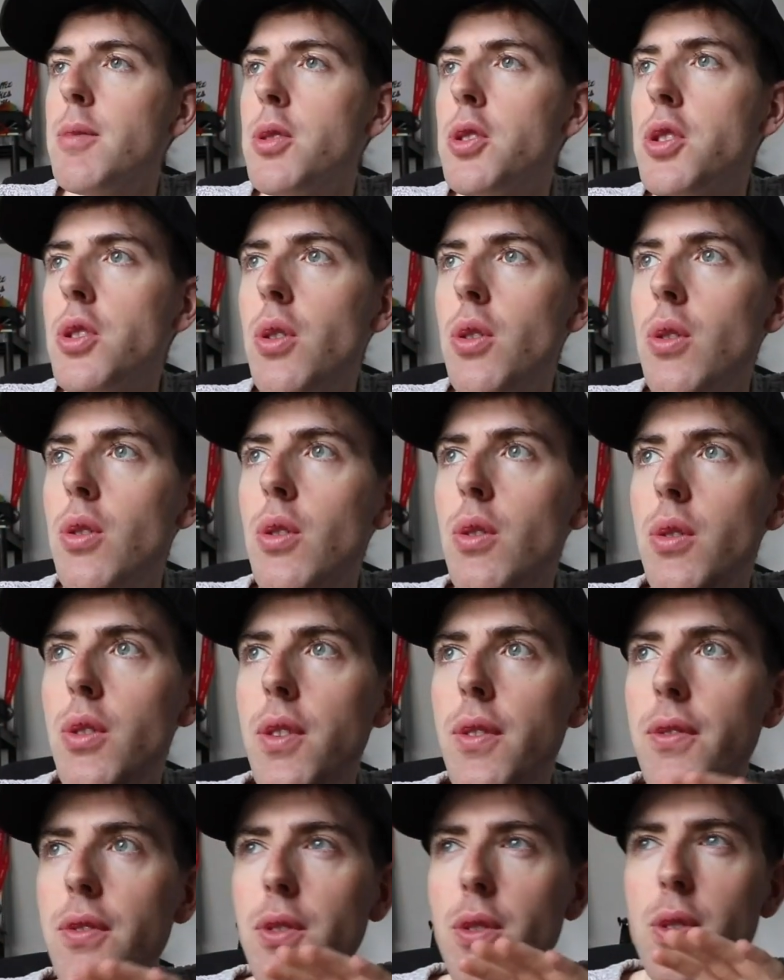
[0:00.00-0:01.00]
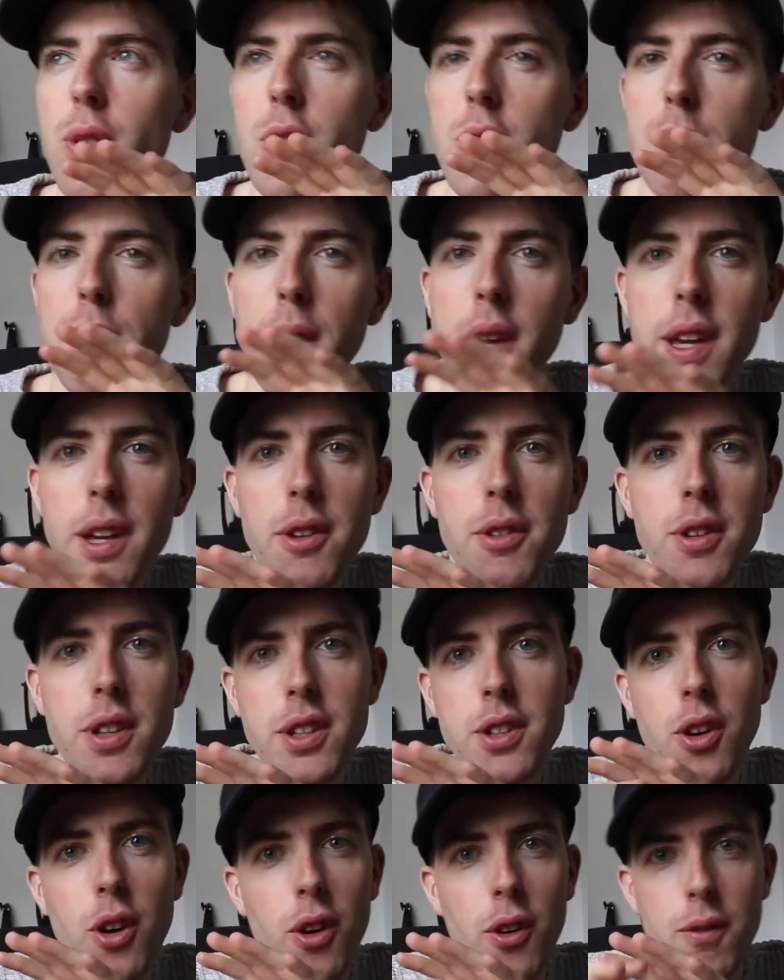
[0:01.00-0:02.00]
So the first
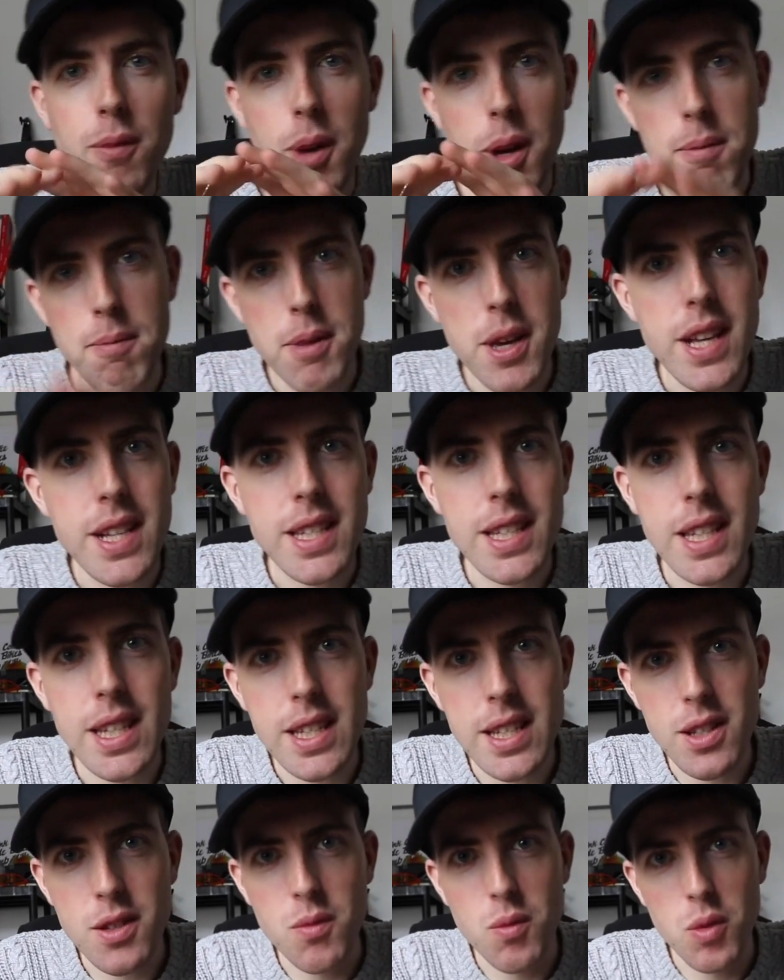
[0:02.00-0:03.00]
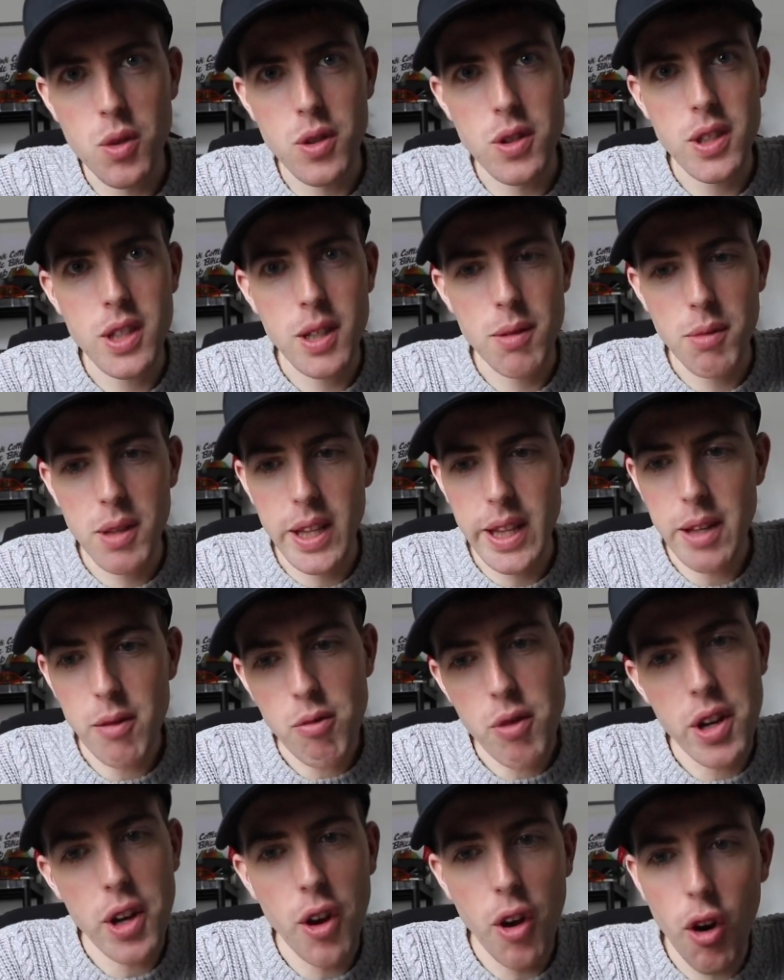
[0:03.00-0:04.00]
period of my base season was completely
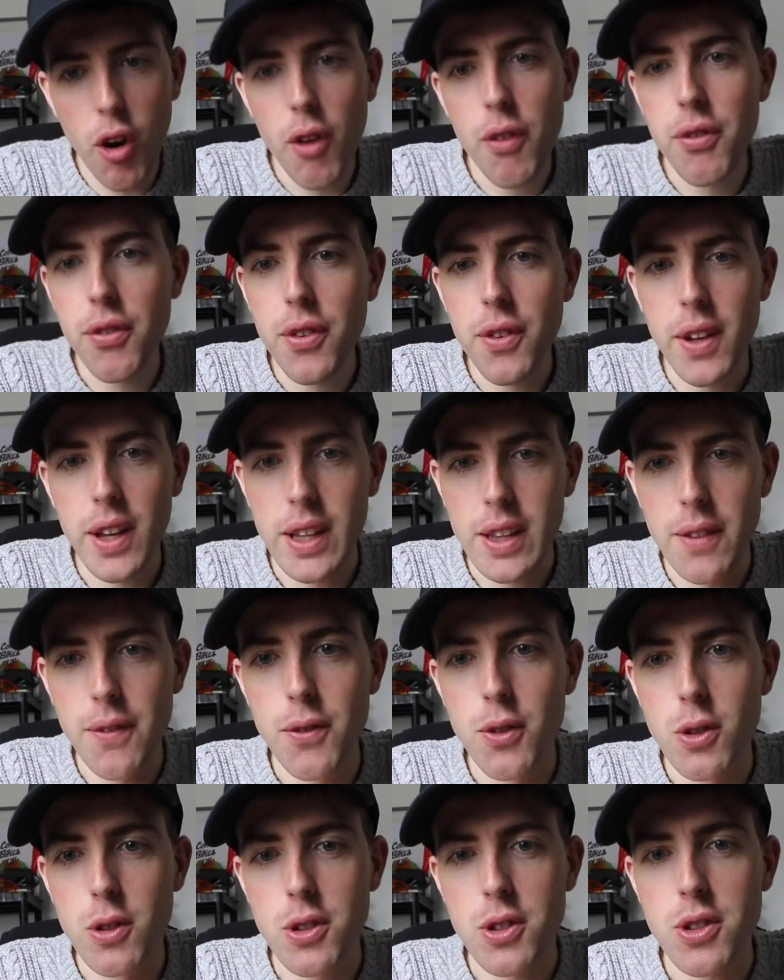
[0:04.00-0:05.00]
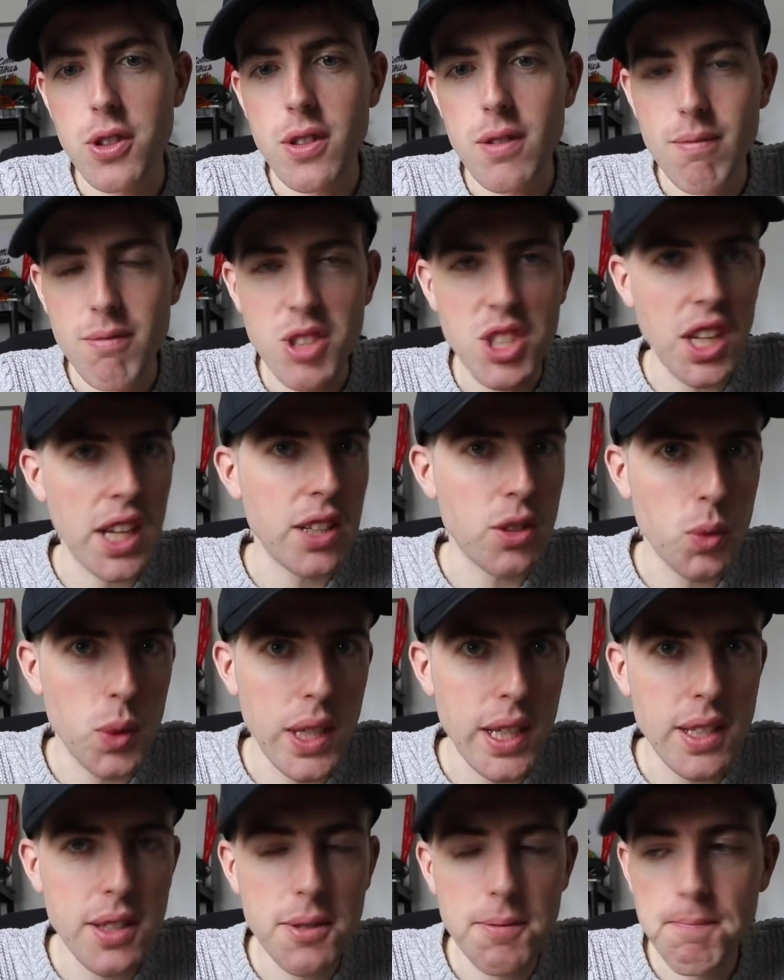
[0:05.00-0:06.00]
written off, like the first 6
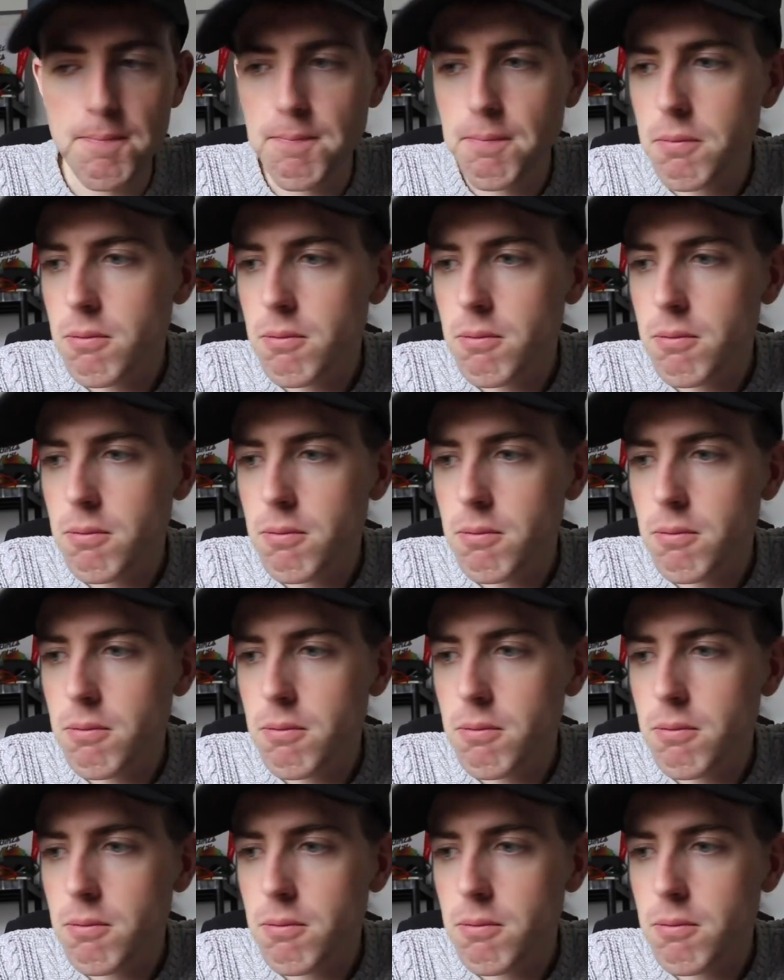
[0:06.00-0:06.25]
weeks.